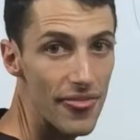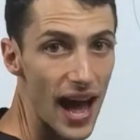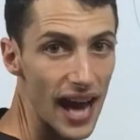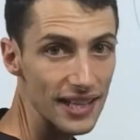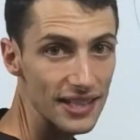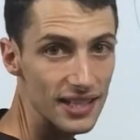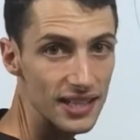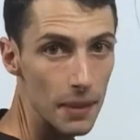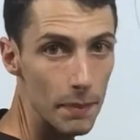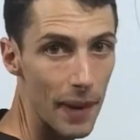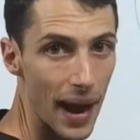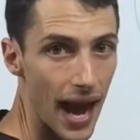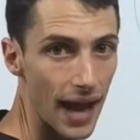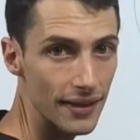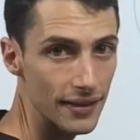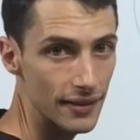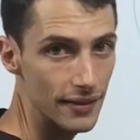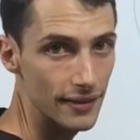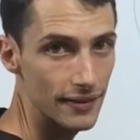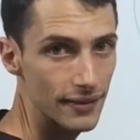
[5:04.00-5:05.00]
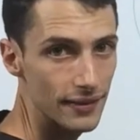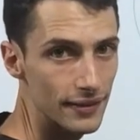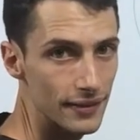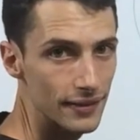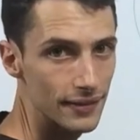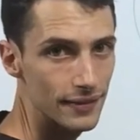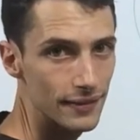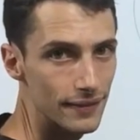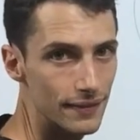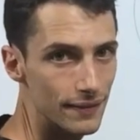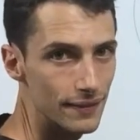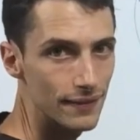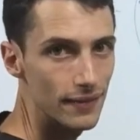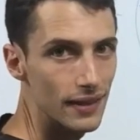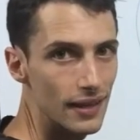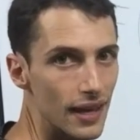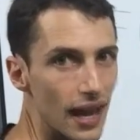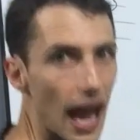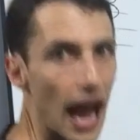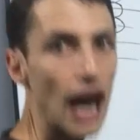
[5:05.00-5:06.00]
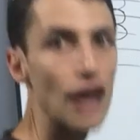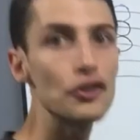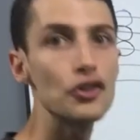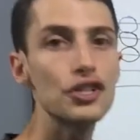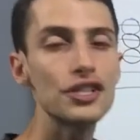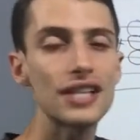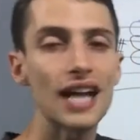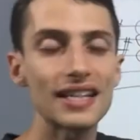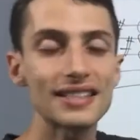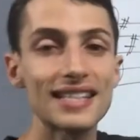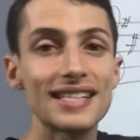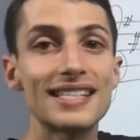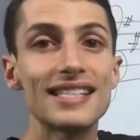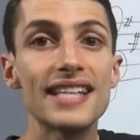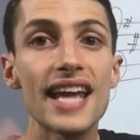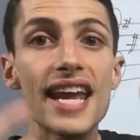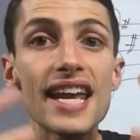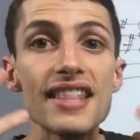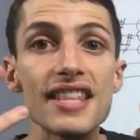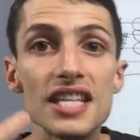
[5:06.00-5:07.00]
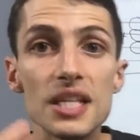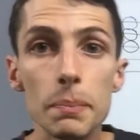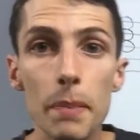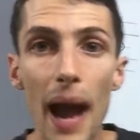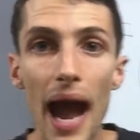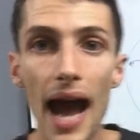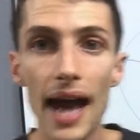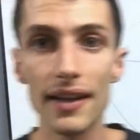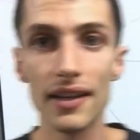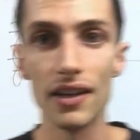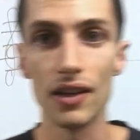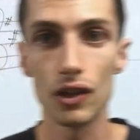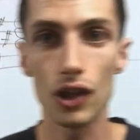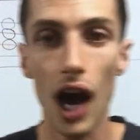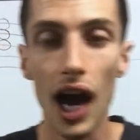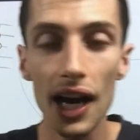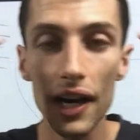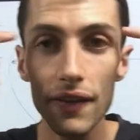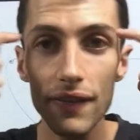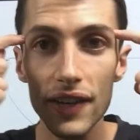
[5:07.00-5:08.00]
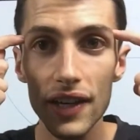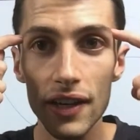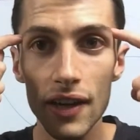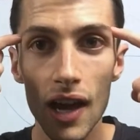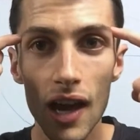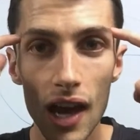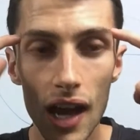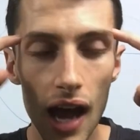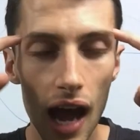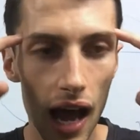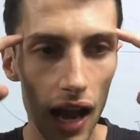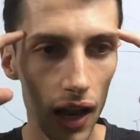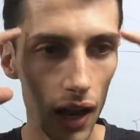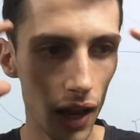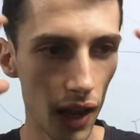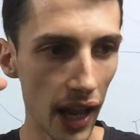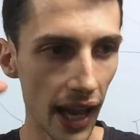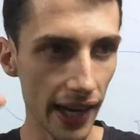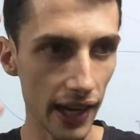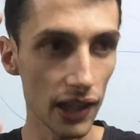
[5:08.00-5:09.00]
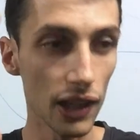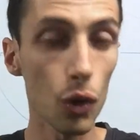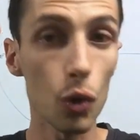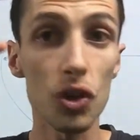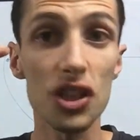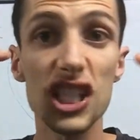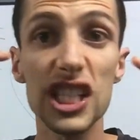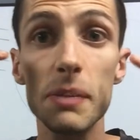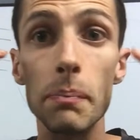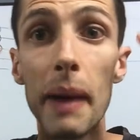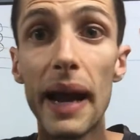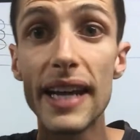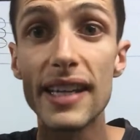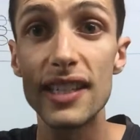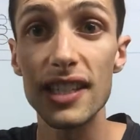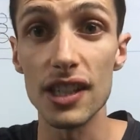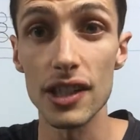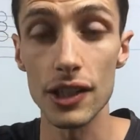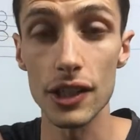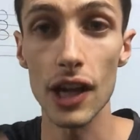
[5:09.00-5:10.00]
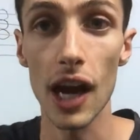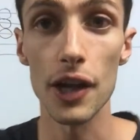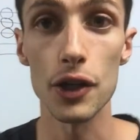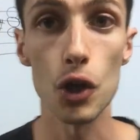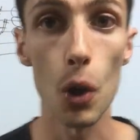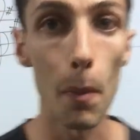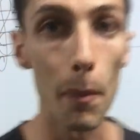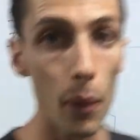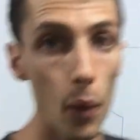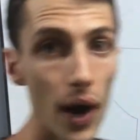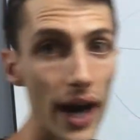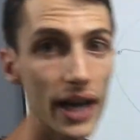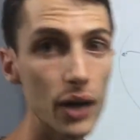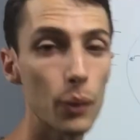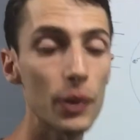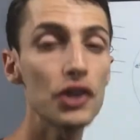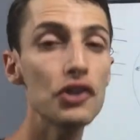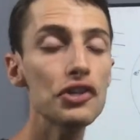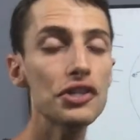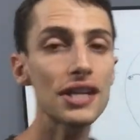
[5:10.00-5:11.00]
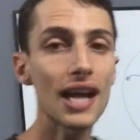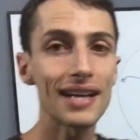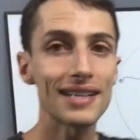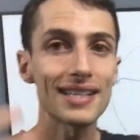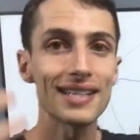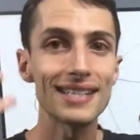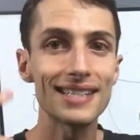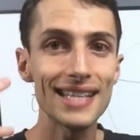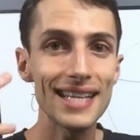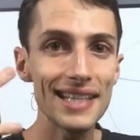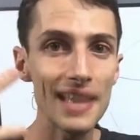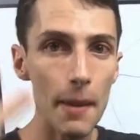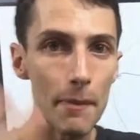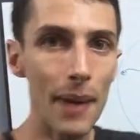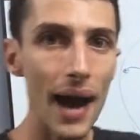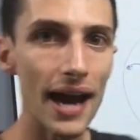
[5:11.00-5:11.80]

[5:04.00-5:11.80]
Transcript: that's the pattern. And you start to see this pattern kind of in like a little space inside your brain. And when you start to see that